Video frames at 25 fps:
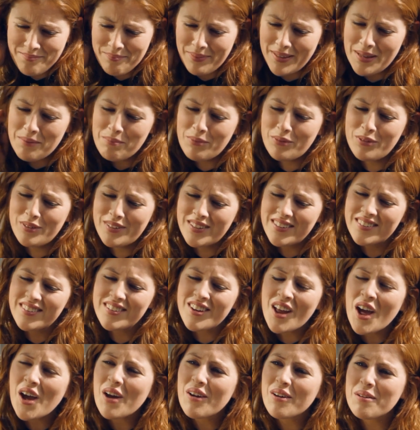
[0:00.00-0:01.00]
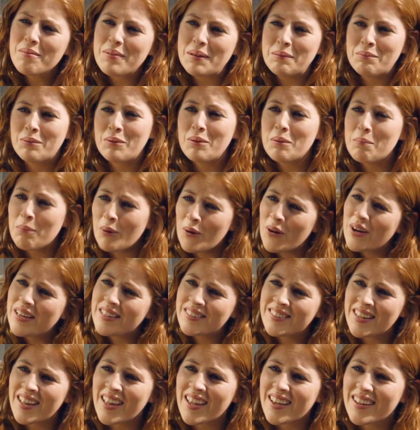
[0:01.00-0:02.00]
People didn't know, and people were
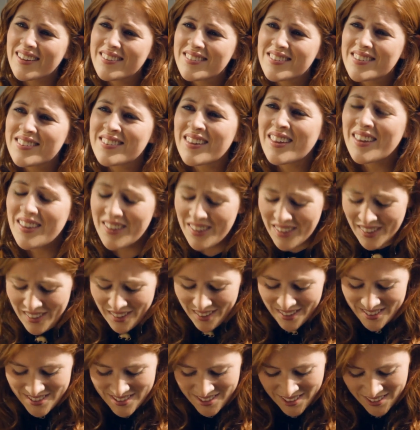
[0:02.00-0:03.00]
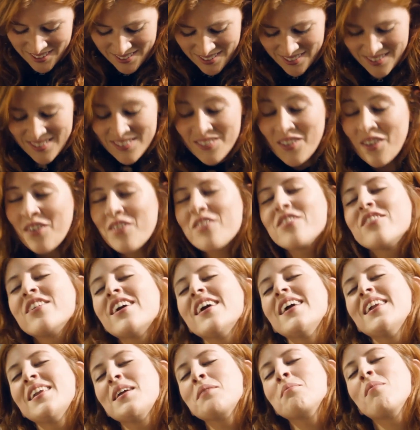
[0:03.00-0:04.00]
pointing, and it's just like, dude, that's not
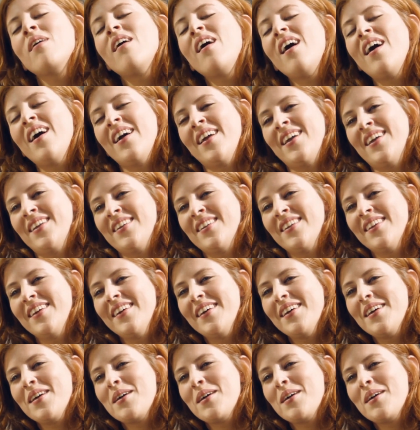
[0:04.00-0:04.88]
really mine.